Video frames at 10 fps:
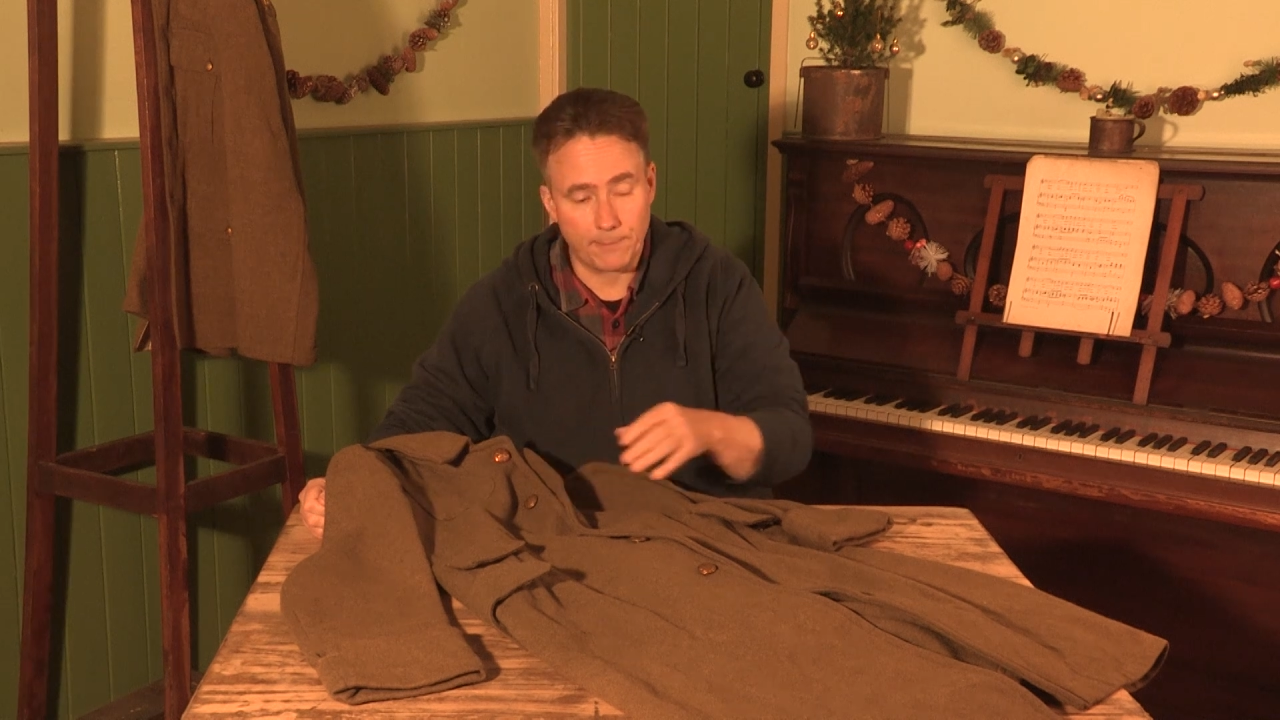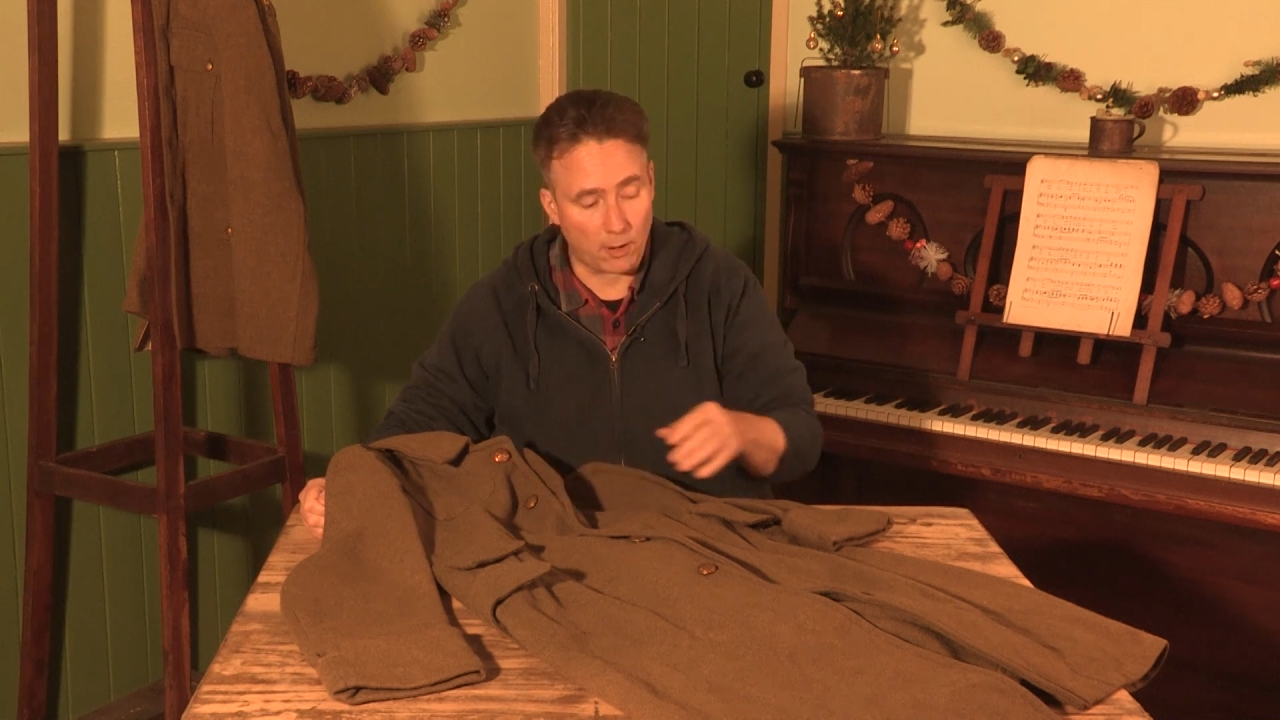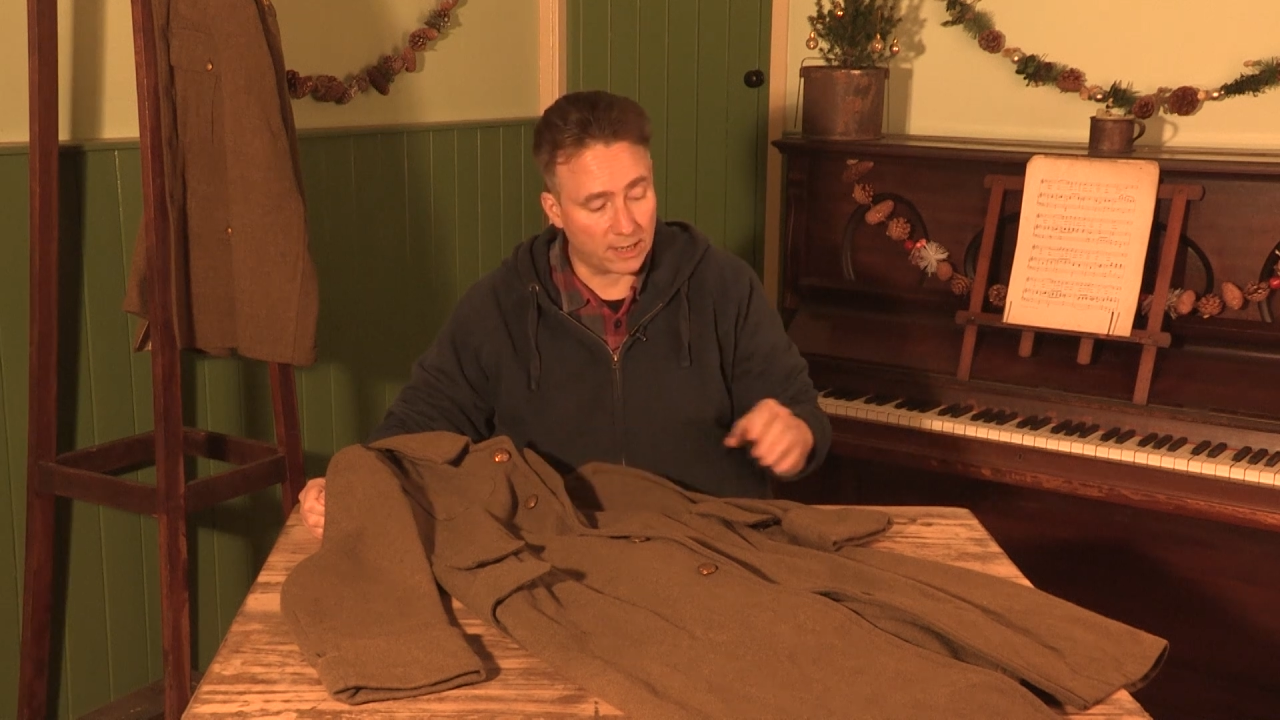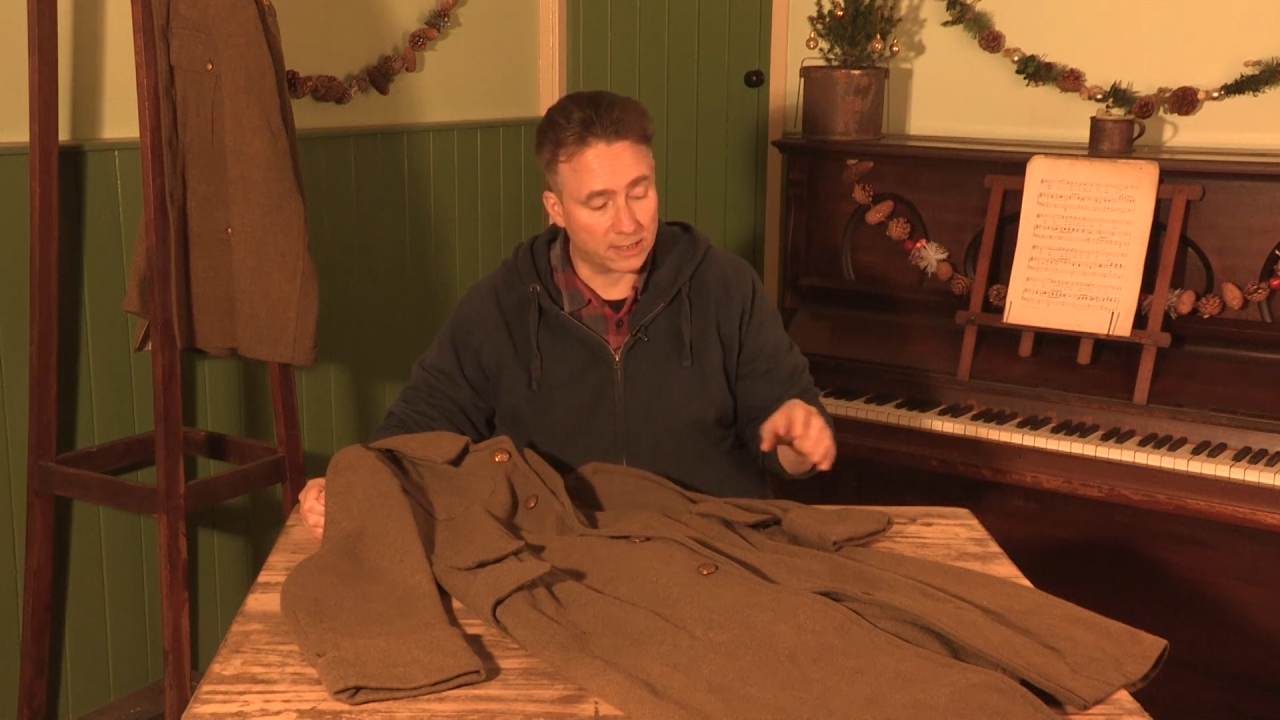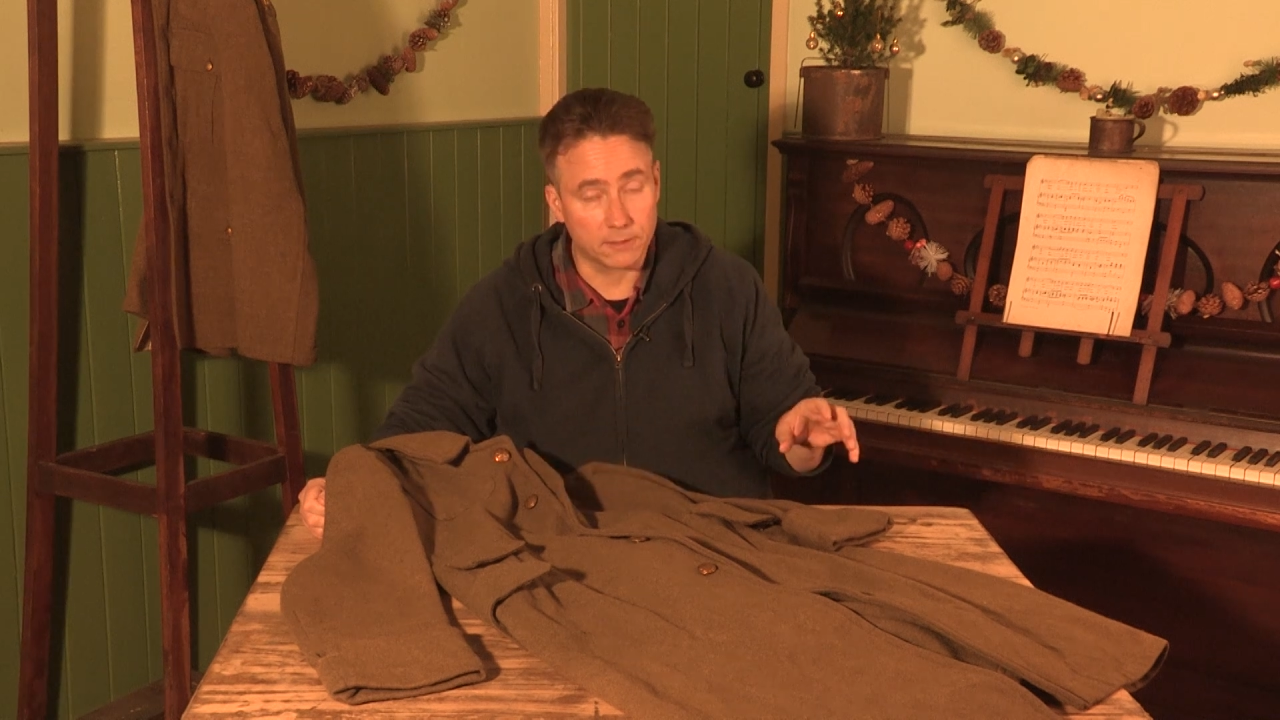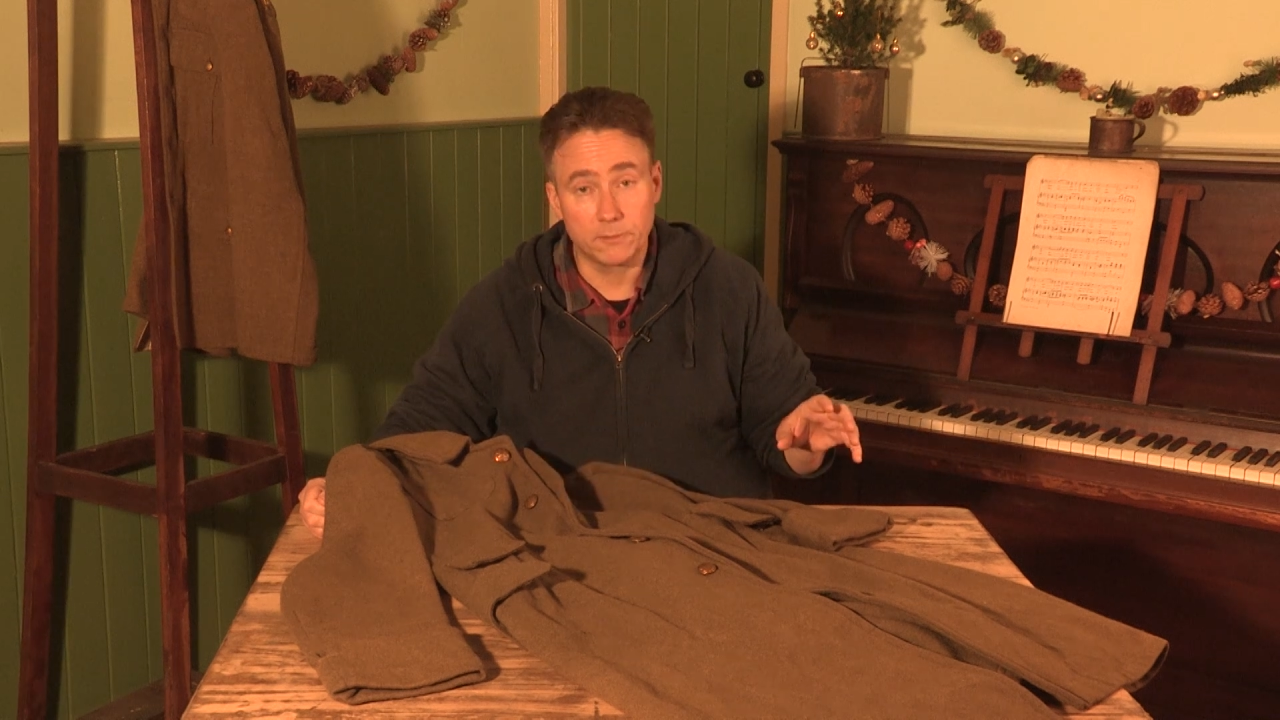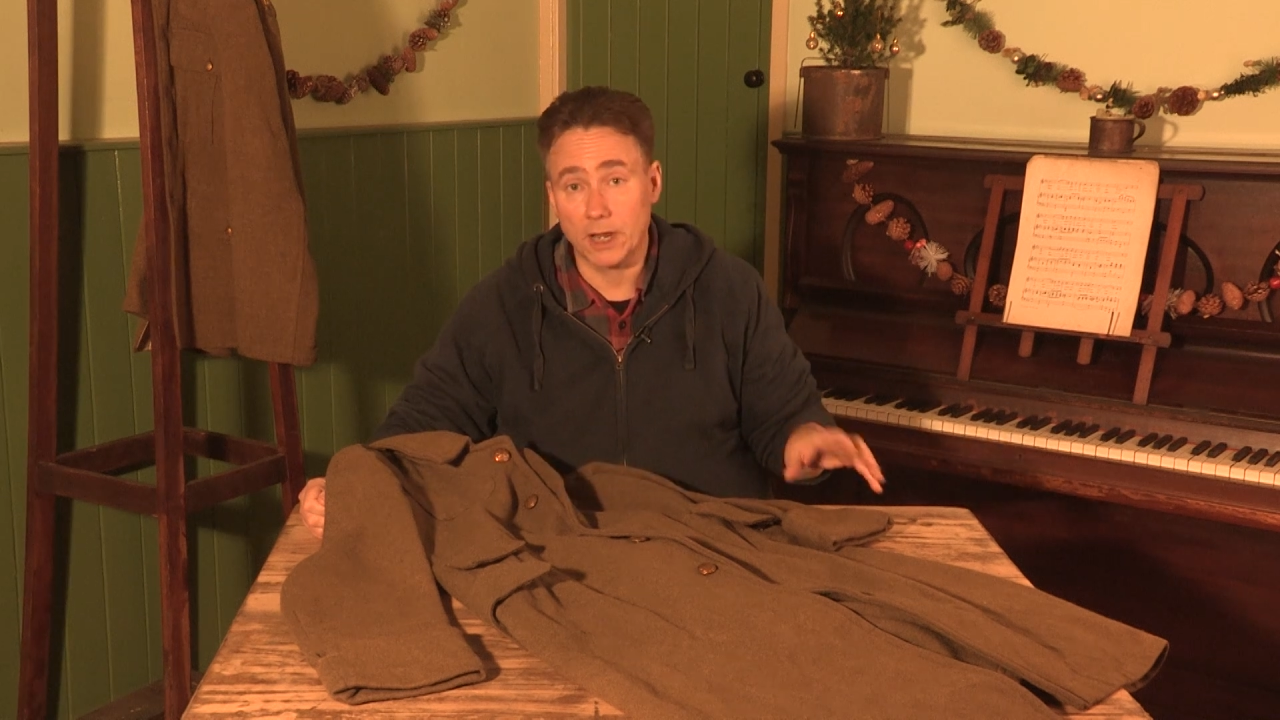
pockets and